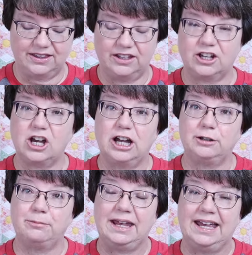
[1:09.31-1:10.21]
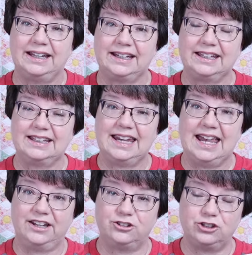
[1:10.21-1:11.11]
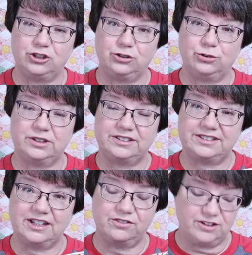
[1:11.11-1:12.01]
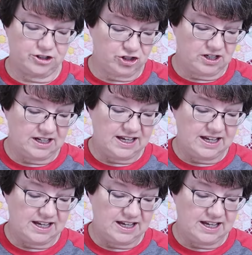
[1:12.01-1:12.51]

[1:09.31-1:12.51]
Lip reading: The cotton bag had two selvage